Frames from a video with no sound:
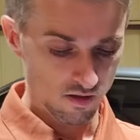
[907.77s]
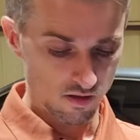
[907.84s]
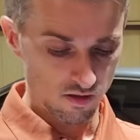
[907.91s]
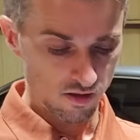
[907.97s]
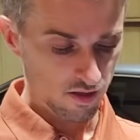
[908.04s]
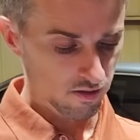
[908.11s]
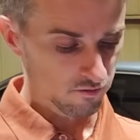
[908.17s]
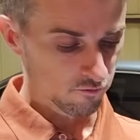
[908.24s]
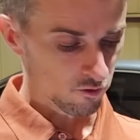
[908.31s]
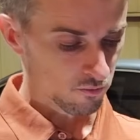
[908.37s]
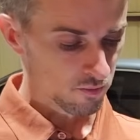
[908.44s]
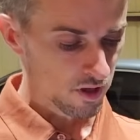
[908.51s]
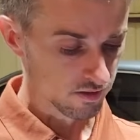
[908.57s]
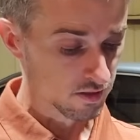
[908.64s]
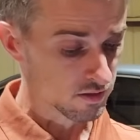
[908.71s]
And
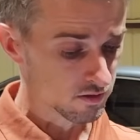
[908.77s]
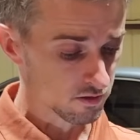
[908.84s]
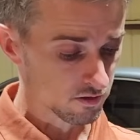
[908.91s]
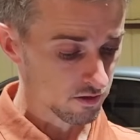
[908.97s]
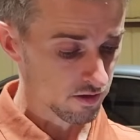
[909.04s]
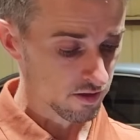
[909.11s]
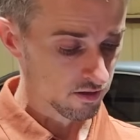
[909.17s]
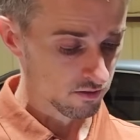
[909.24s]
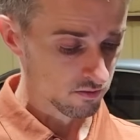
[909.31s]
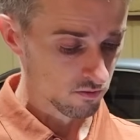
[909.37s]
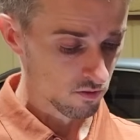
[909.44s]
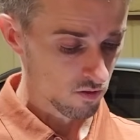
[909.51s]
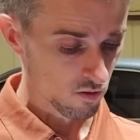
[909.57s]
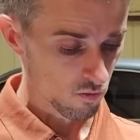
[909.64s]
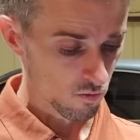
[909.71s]
from this screen
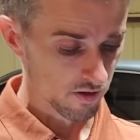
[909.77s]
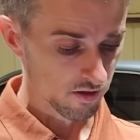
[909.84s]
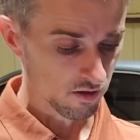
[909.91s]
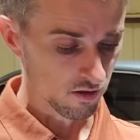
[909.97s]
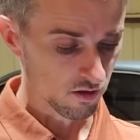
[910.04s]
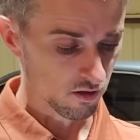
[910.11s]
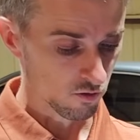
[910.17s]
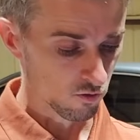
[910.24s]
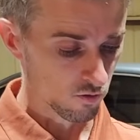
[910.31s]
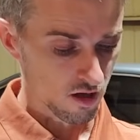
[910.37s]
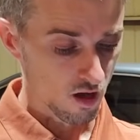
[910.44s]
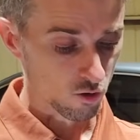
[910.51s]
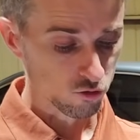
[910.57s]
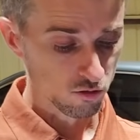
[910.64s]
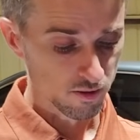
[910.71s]
we can go
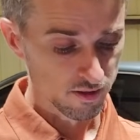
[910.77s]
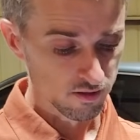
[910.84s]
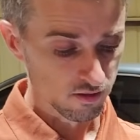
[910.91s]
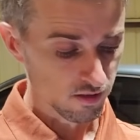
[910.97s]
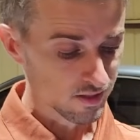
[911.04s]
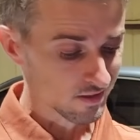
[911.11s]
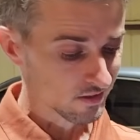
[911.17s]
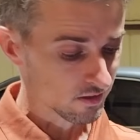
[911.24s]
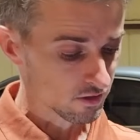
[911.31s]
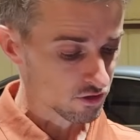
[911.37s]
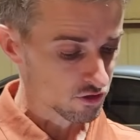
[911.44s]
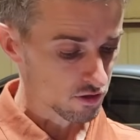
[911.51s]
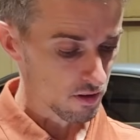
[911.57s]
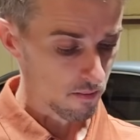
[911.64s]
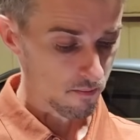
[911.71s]
automatically
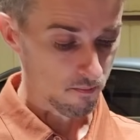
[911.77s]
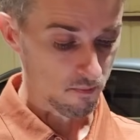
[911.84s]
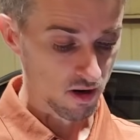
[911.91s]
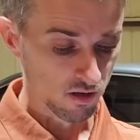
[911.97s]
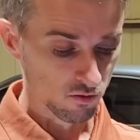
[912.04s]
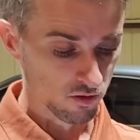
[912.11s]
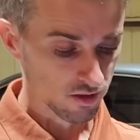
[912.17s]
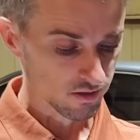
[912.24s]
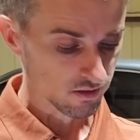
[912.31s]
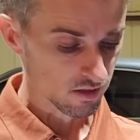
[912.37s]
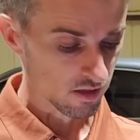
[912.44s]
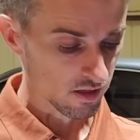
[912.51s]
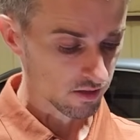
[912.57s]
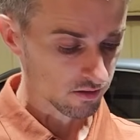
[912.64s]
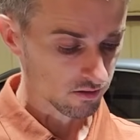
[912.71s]
search, manual
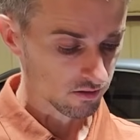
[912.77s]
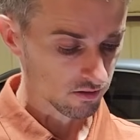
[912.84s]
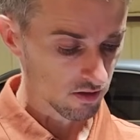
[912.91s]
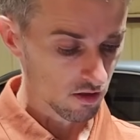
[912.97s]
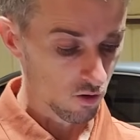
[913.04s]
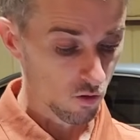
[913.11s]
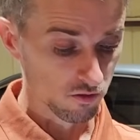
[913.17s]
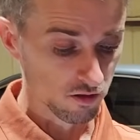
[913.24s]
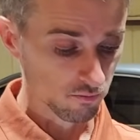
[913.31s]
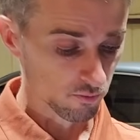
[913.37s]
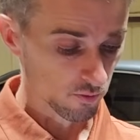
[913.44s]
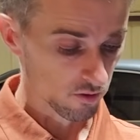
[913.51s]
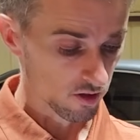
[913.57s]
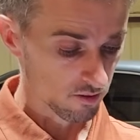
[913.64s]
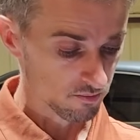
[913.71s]
select, coding
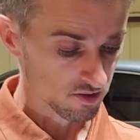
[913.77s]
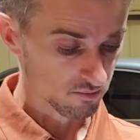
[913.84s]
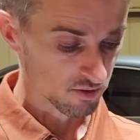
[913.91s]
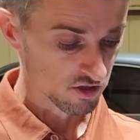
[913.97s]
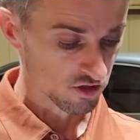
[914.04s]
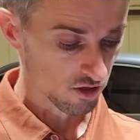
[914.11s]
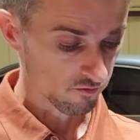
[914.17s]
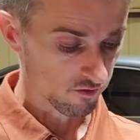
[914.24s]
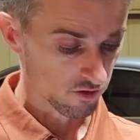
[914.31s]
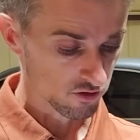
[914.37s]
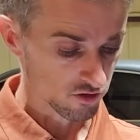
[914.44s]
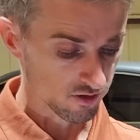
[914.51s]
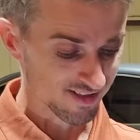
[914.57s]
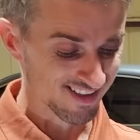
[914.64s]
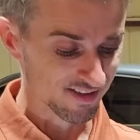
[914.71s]
program, special
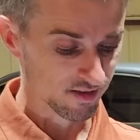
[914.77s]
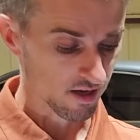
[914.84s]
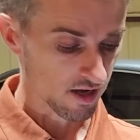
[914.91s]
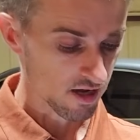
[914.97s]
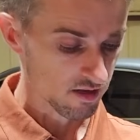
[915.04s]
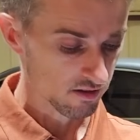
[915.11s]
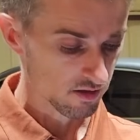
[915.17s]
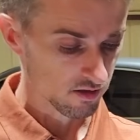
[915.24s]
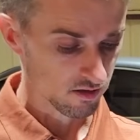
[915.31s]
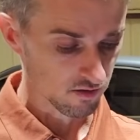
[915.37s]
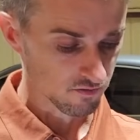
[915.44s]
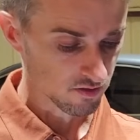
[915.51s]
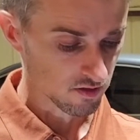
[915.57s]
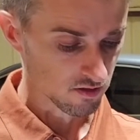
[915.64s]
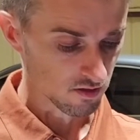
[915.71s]
function and
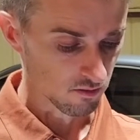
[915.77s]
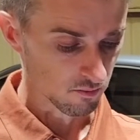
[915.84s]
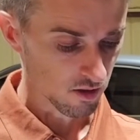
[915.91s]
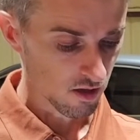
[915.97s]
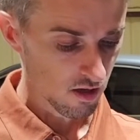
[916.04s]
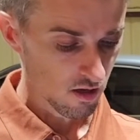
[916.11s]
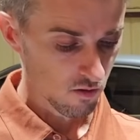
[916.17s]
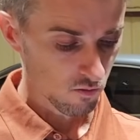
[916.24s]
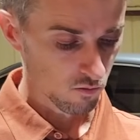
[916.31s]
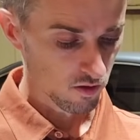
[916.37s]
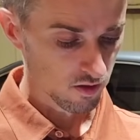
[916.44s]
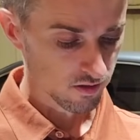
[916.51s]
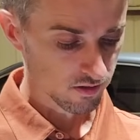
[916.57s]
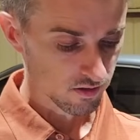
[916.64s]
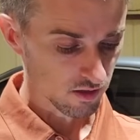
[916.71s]
anti-theft system.
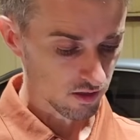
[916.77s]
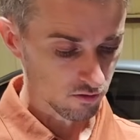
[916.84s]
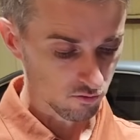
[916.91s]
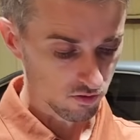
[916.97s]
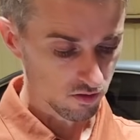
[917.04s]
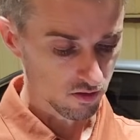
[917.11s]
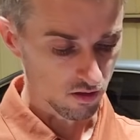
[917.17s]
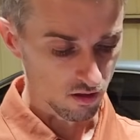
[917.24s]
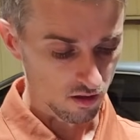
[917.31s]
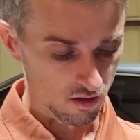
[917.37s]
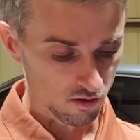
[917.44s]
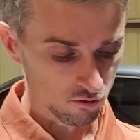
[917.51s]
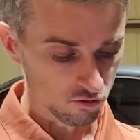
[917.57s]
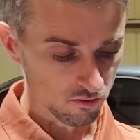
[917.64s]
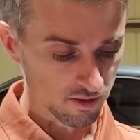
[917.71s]
We'll start with the
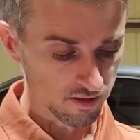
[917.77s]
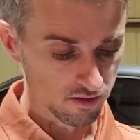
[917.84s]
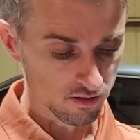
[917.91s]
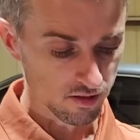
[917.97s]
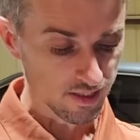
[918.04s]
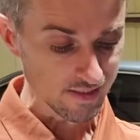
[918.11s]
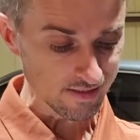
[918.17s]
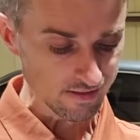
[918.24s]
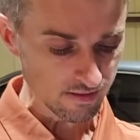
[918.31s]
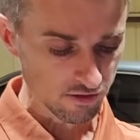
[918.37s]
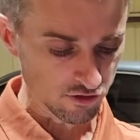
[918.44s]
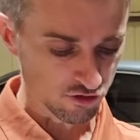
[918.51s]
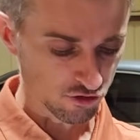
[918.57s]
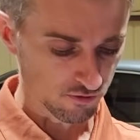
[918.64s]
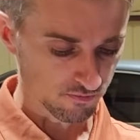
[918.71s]
automatically
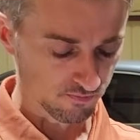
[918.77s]
search.